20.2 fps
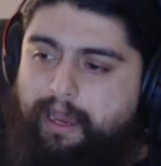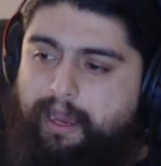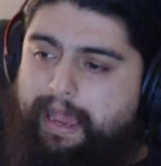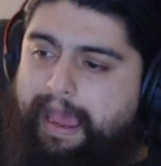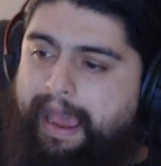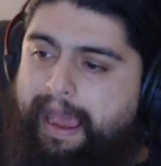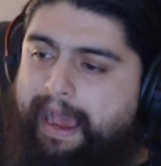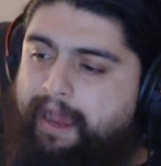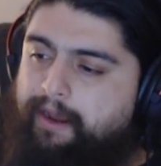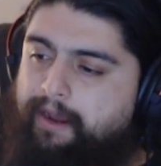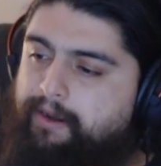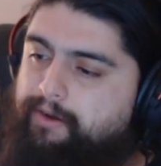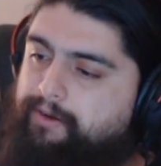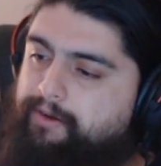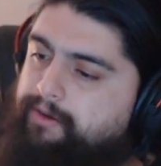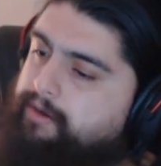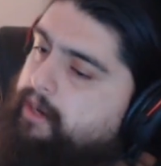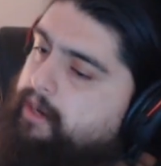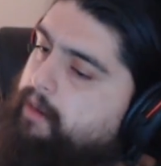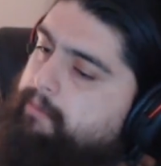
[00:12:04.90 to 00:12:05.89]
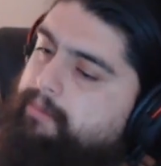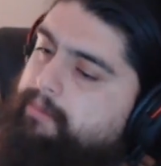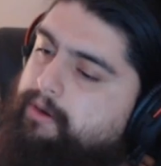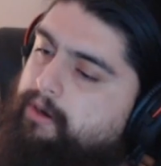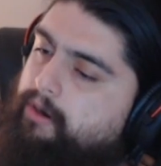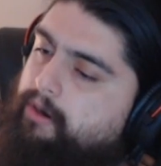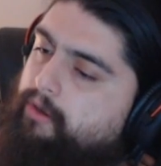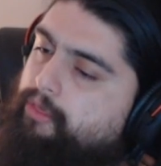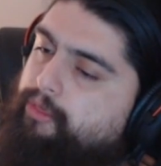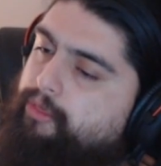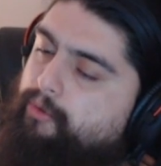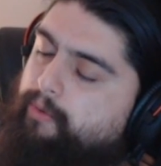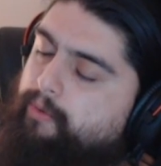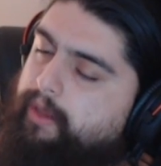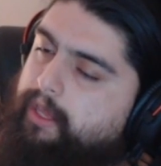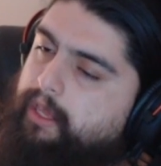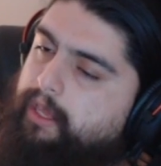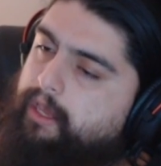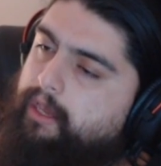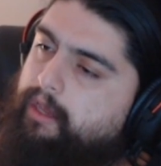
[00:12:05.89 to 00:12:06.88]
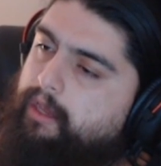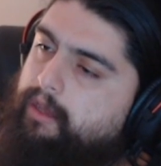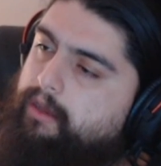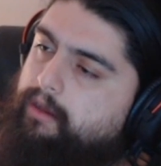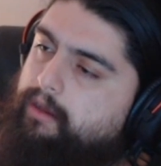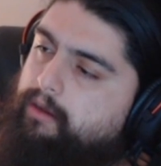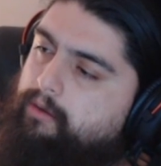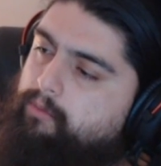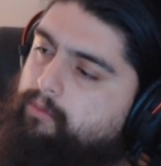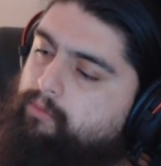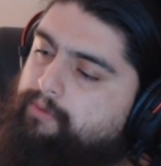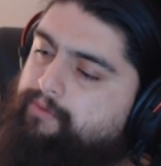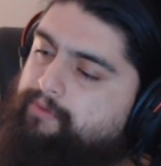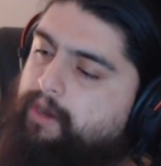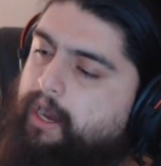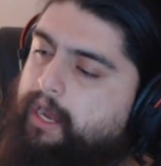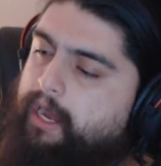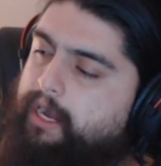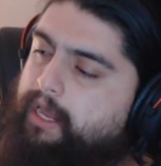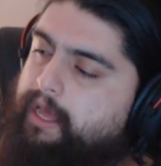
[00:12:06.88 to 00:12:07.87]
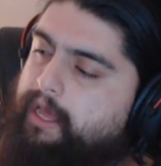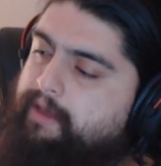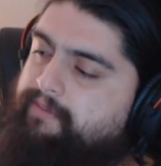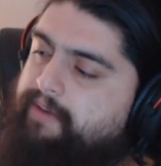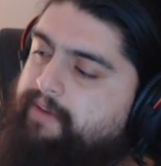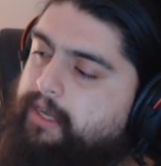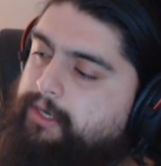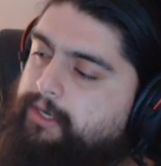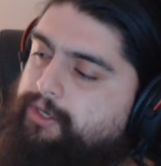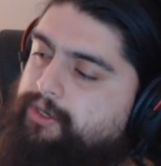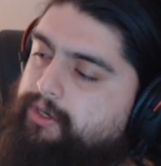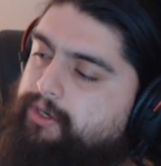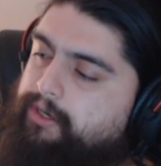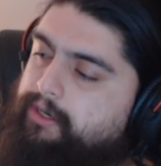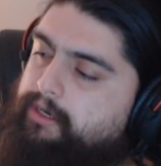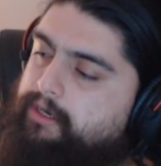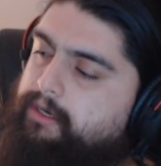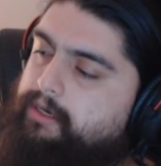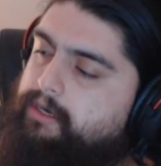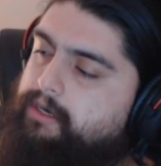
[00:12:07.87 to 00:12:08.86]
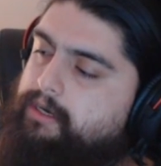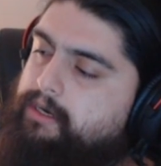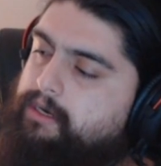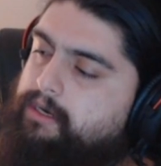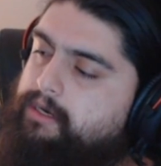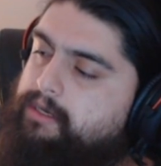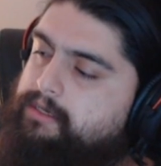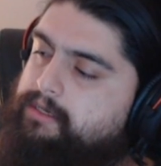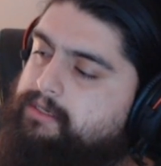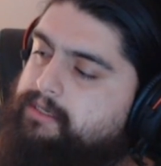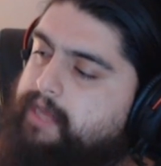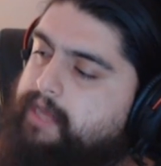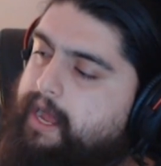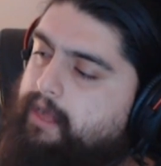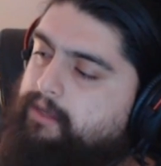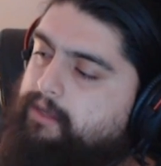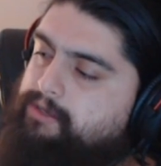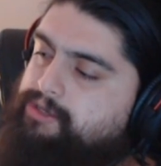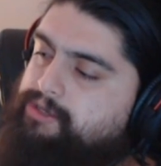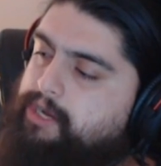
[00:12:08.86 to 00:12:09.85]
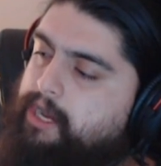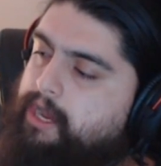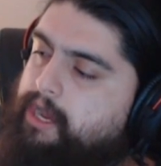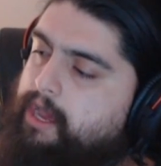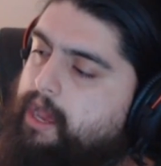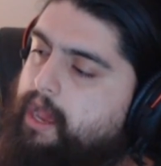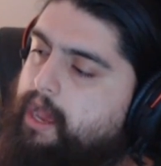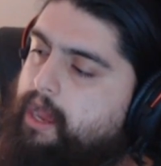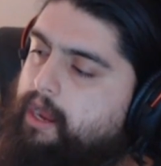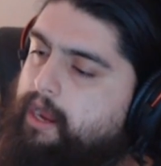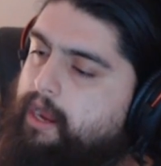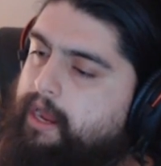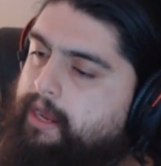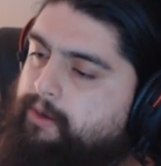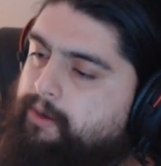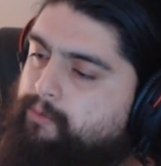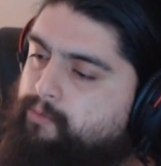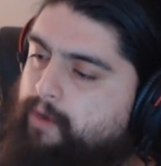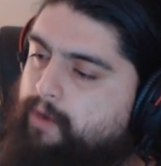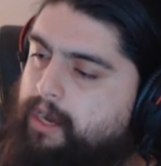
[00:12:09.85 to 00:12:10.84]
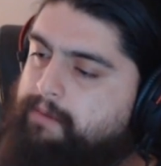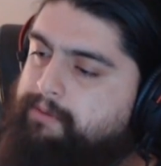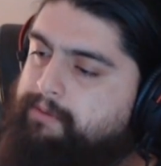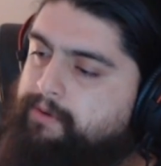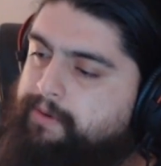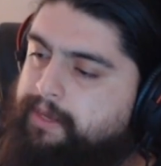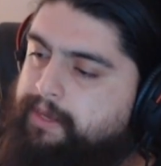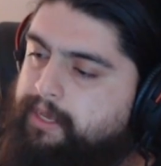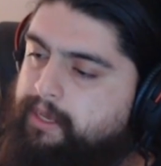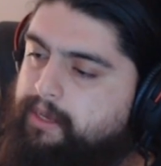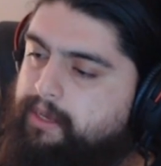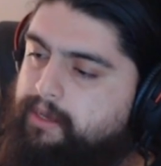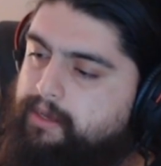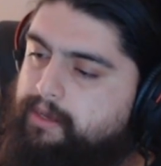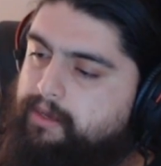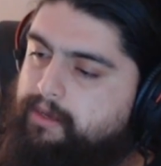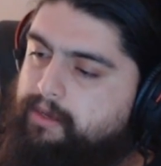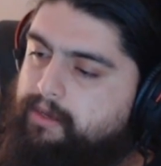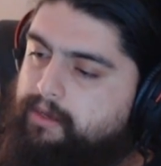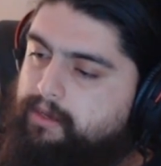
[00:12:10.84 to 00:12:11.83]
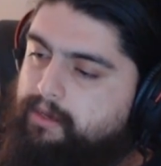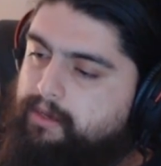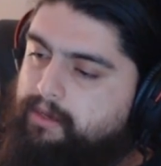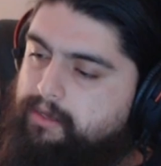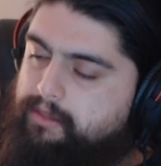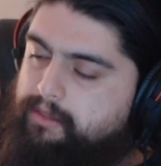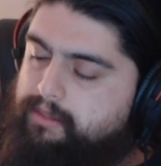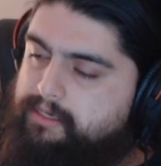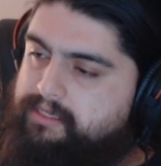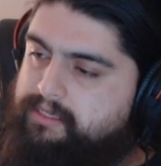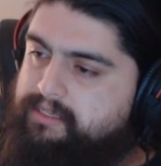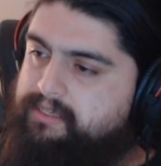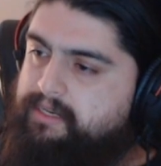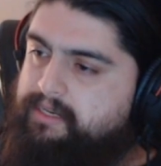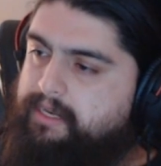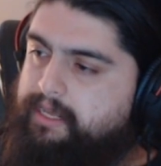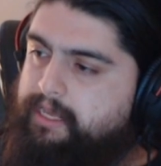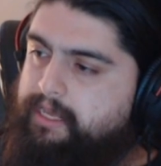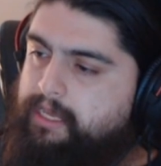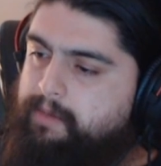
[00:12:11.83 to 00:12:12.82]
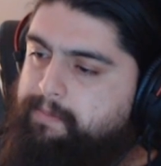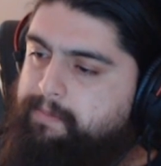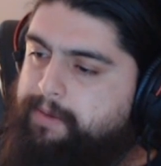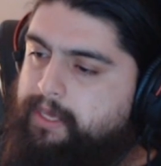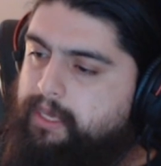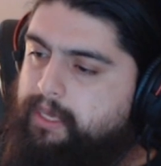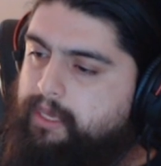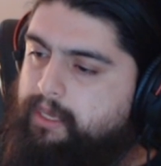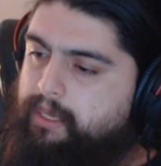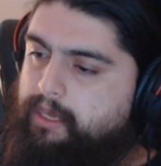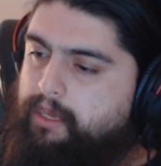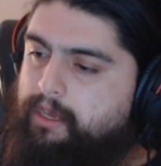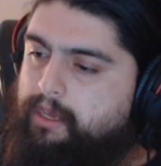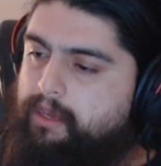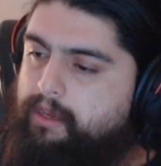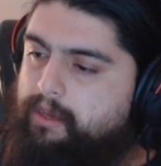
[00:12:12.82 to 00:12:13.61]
At number 3, we've got Adventure, Nostalgia, and Robbery. This is an EP